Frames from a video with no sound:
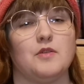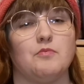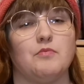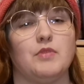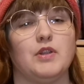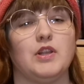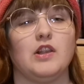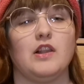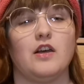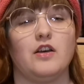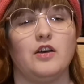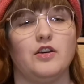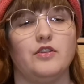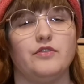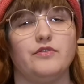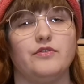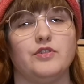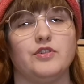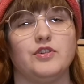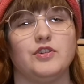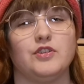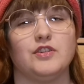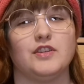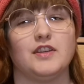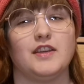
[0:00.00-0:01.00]
But
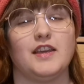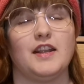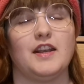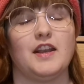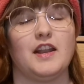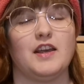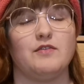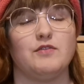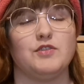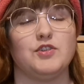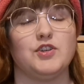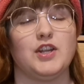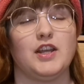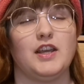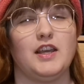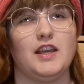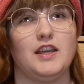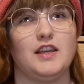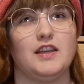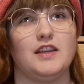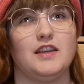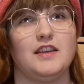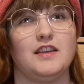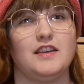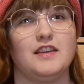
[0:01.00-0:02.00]
love can never
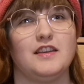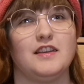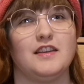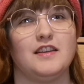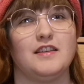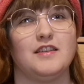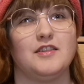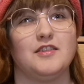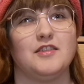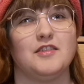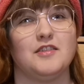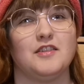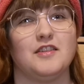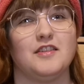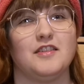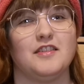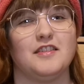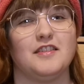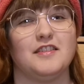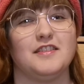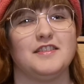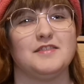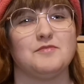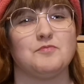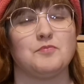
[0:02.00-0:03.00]
take
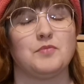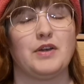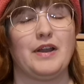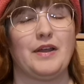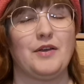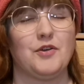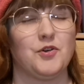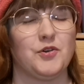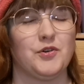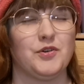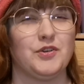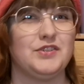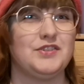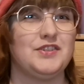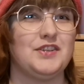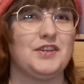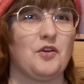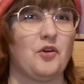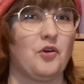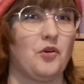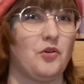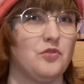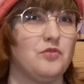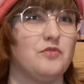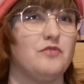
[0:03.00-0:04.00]

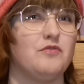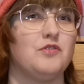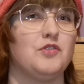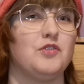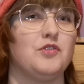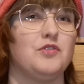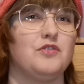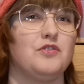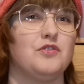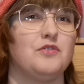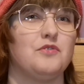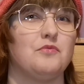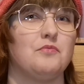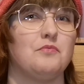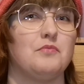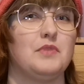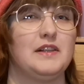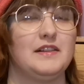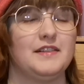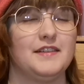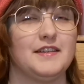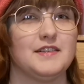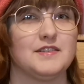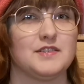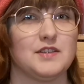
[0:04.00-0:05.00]
priority over
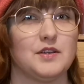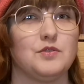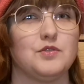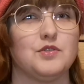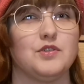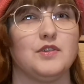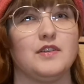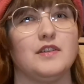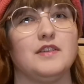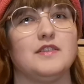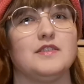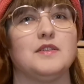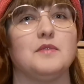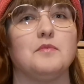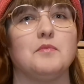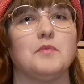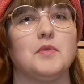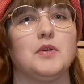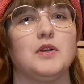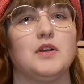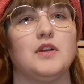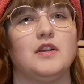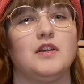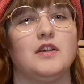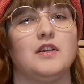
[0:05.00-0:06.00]
building
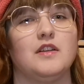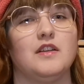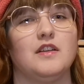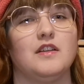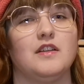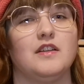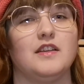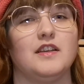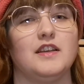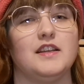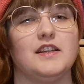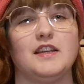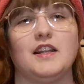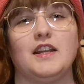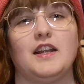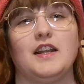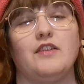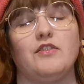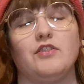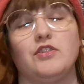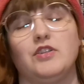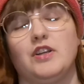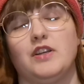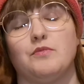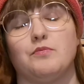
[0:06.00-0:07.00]
socialism. It can
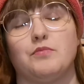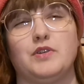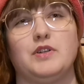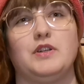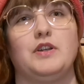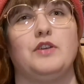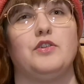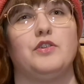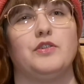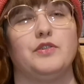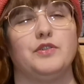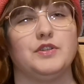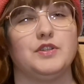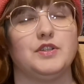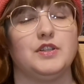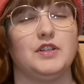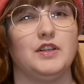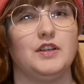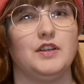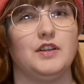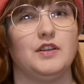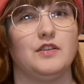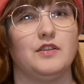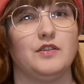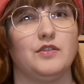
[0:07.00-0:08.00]
never take
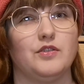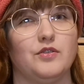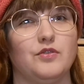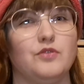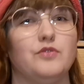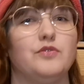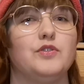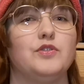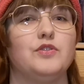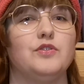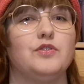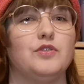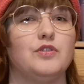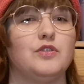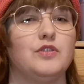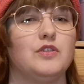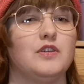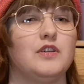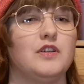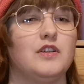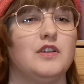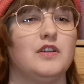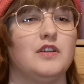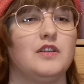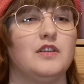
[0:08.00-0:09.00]
priority over
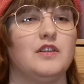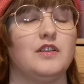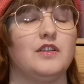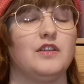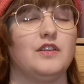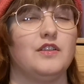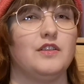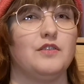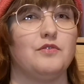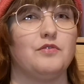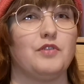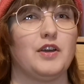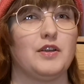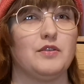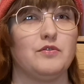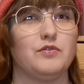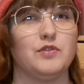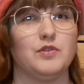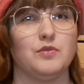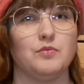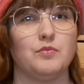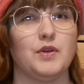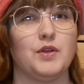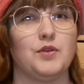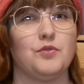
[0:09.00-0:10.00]
the fight
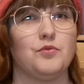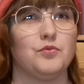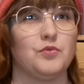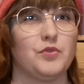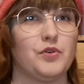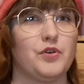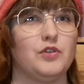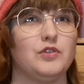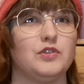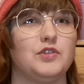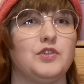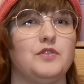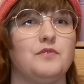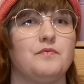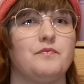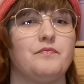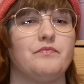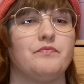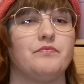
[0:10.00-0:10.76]
for a better world.